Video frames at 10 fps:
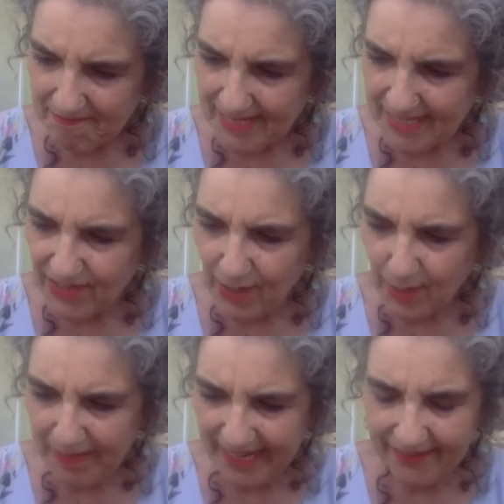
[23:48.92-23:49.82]
it's our
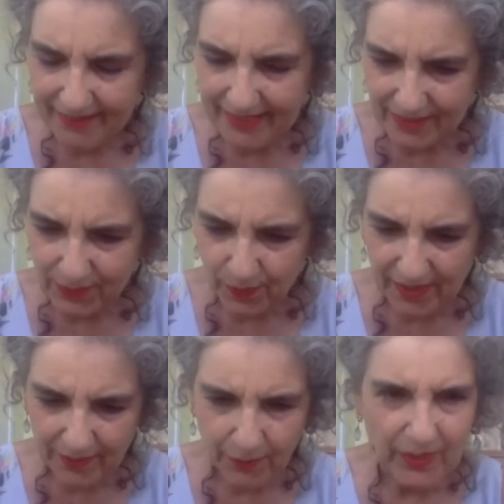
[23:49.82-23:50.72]
parents
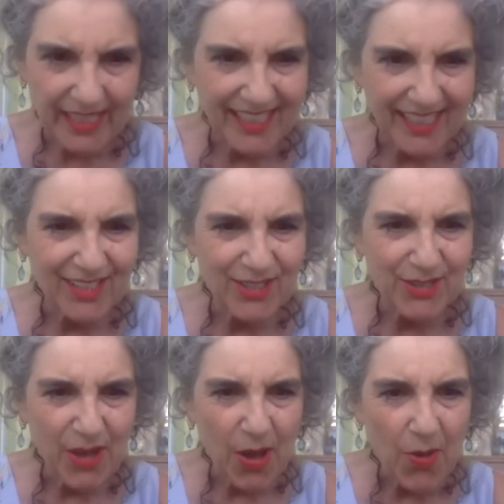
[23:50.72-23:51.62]
whether we
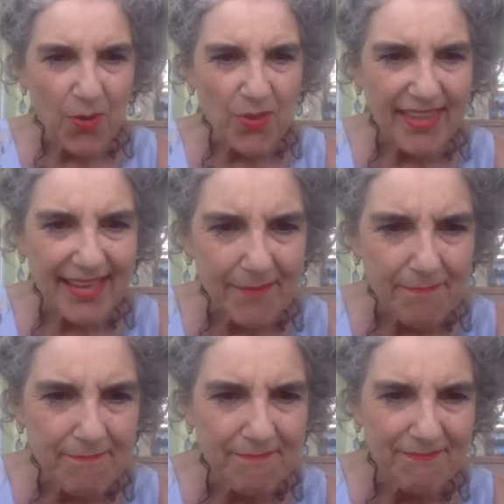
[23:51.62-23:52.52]
know
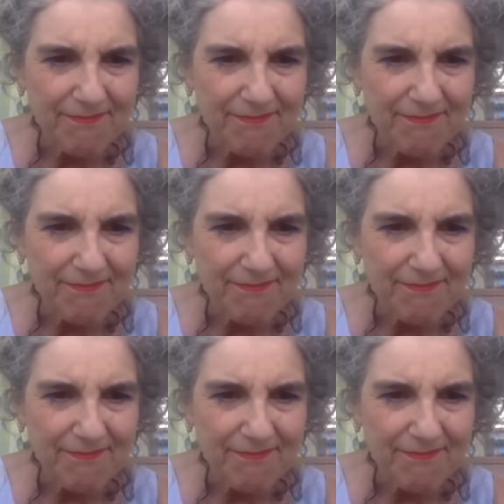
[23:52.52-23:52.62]
them